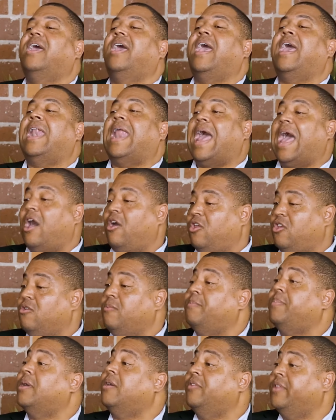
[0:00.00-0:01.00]
And how do
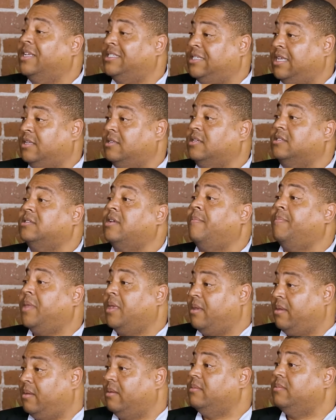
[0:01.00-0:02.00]
you build this into
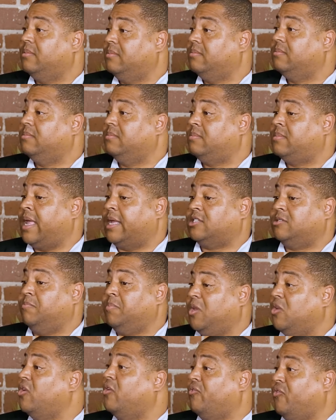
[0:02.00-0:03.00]
something that's
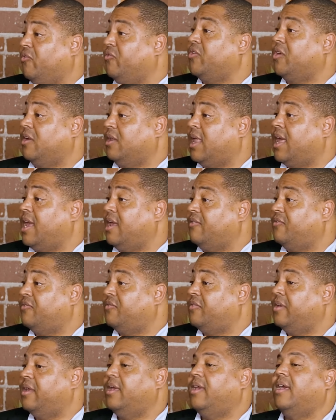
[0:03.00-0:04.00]
beautiful for your
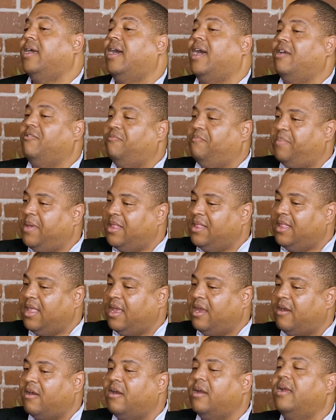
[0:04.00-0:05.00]
life? I've been
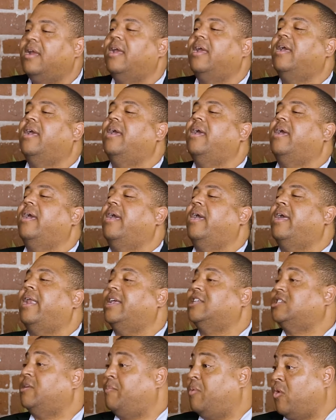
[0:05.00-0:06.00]
there and I
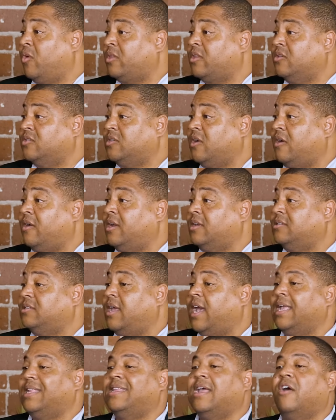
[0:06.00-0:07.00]
support those artists.
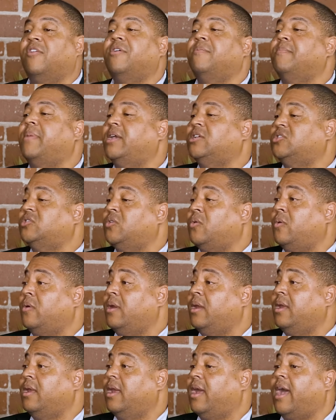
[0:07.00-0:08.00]
I tell them my
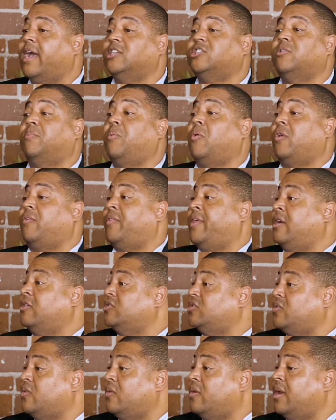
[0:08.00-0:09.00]
story. I support their
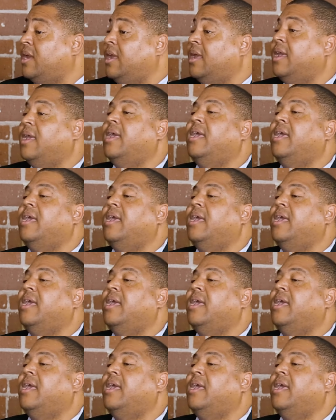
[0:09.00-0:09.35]
story.